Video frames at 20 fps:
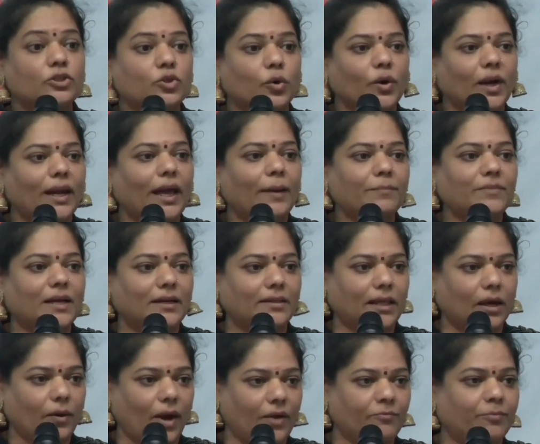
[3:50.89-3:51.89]
to claim that
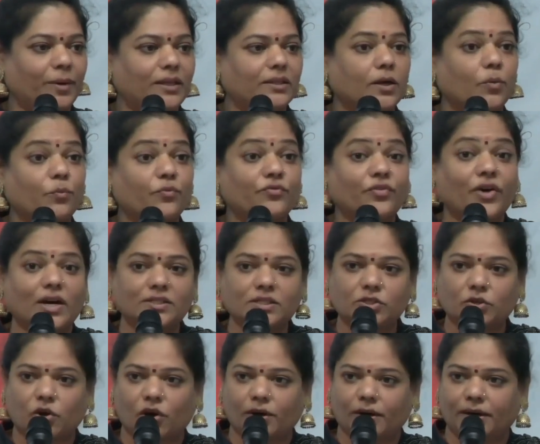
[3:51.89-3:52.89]
they have been the
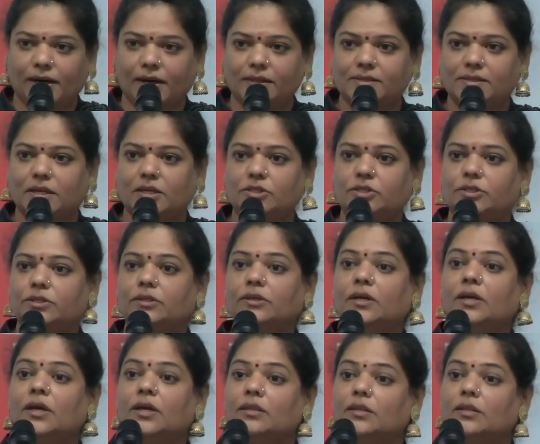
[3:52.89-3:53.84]
first organization,